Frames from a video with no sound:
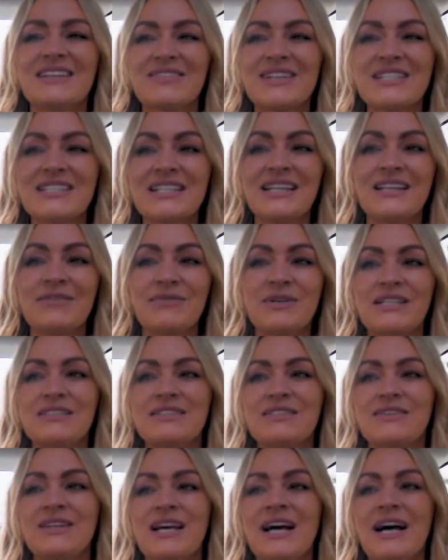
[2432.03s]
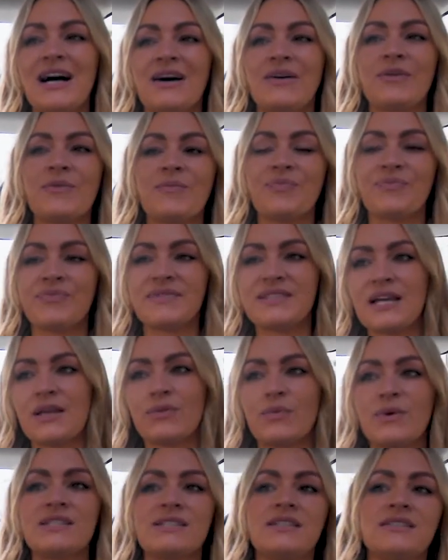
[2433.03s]
the reason I live where I do now,
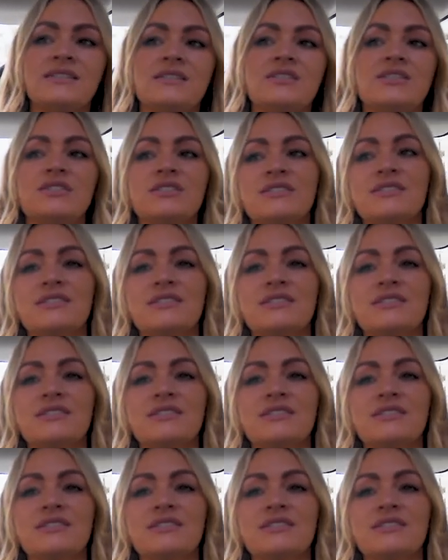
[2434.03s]
Southwest London, is just